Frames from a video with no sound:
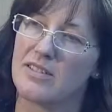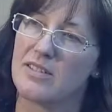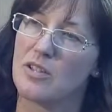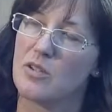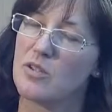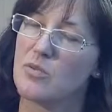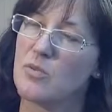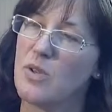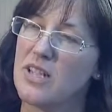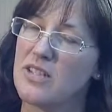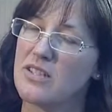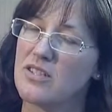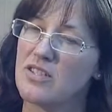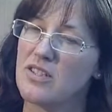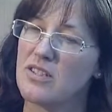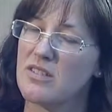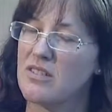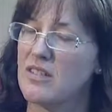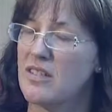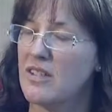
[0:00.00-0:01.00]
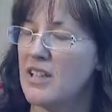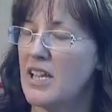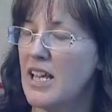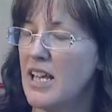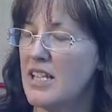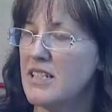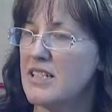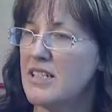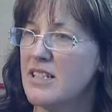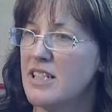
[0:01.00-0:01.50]
so as well as just
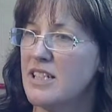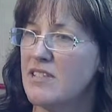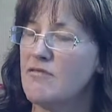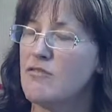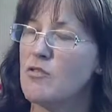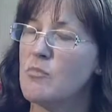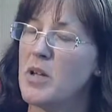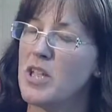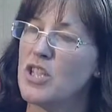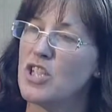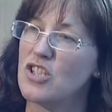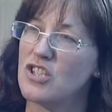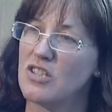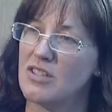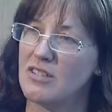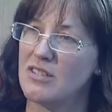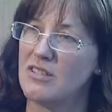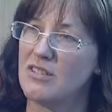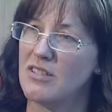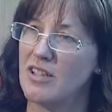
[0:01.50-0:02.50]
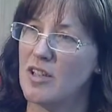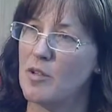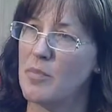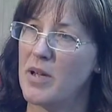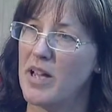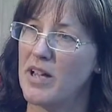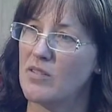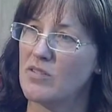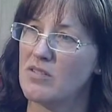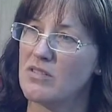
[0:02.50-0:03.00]
collecting the information
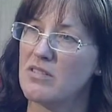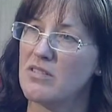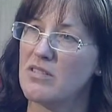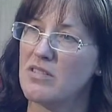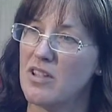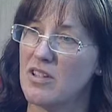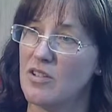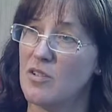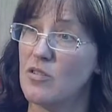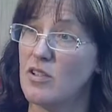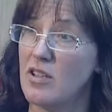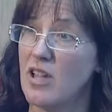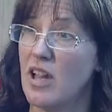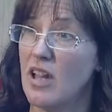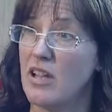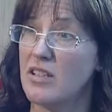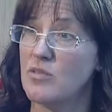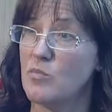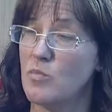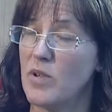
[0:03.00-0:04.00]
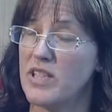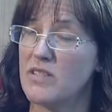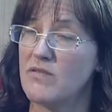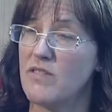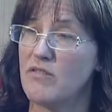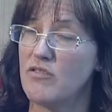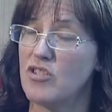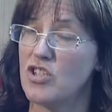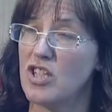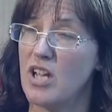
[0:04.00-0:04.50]
about the height and weight of
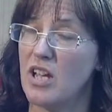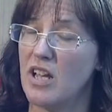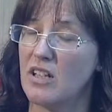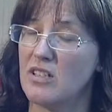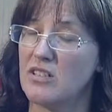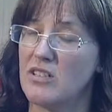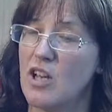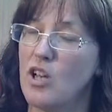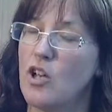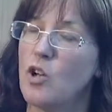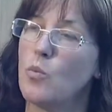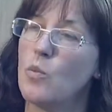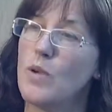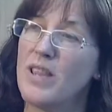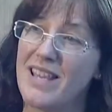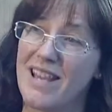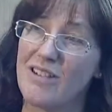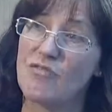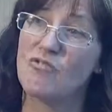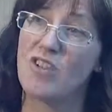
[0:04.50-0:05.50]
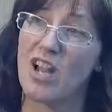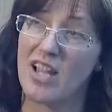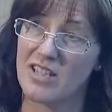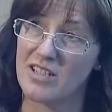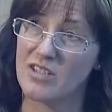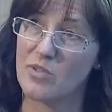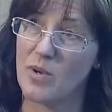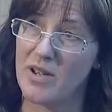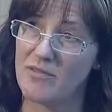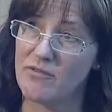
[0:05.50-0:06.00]
every child, we then write
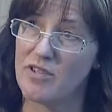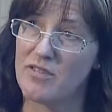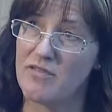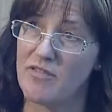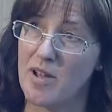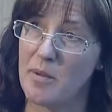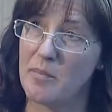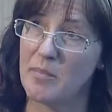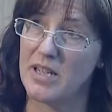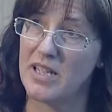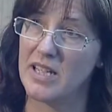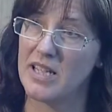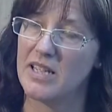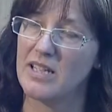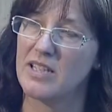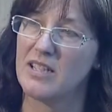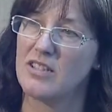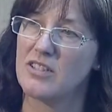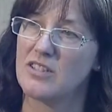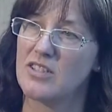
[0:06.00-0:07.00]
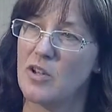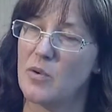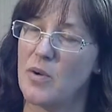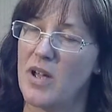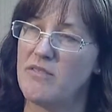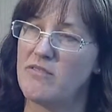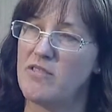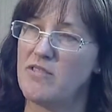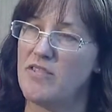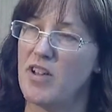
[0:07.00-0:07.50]
to every family. So
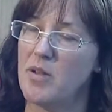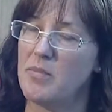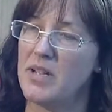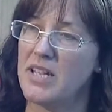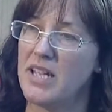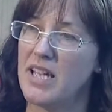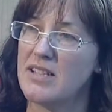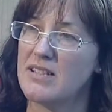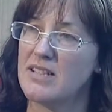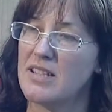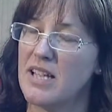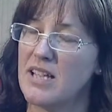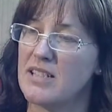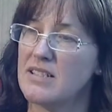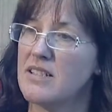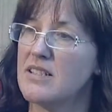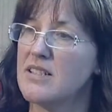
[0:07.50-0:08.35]
every family gets a letter